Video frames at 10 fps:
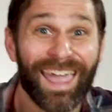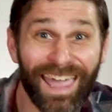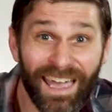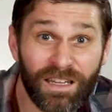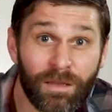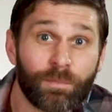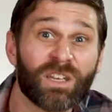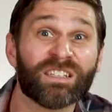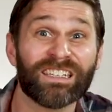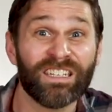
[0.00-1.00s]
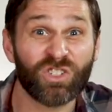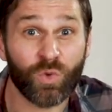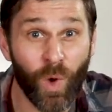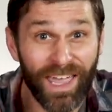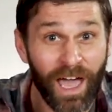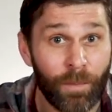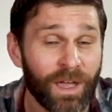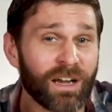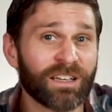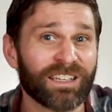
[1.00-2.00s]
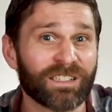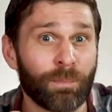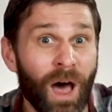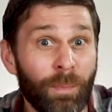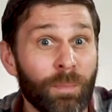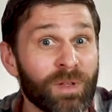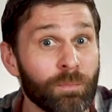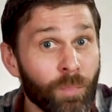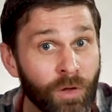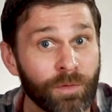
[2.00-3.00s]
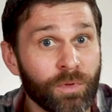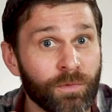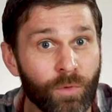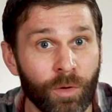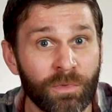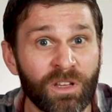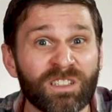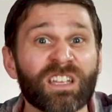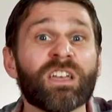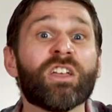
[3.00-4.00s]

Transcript: And because each Dui Yao pair tends to pop up in multiple formulas,